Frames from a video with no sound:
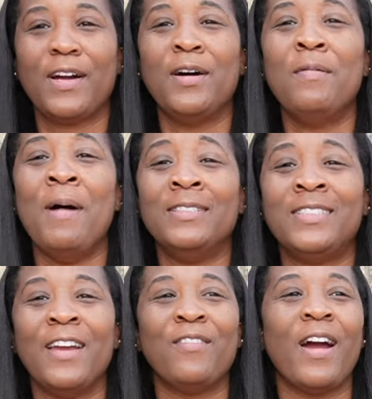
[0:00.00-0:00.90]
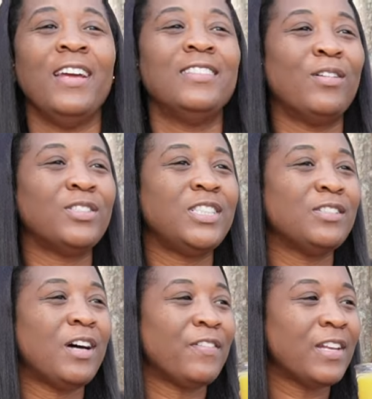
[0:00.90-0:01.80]
cook my steak right. It don't
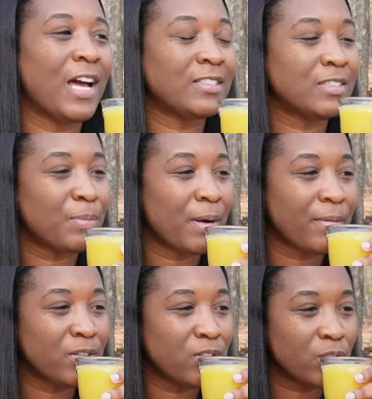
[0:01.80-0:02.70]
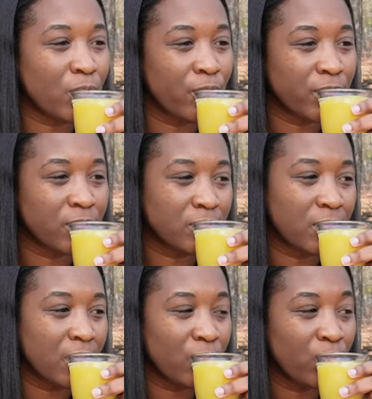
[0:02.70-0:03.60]
chilled off a lot, so it probably cooked overcooked
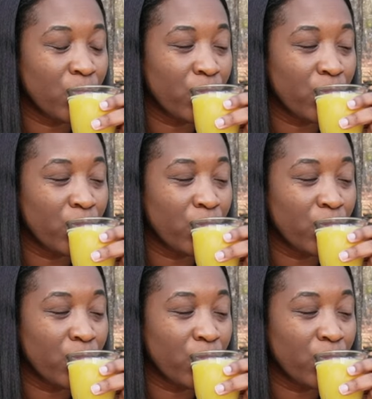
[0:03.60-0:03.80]
again.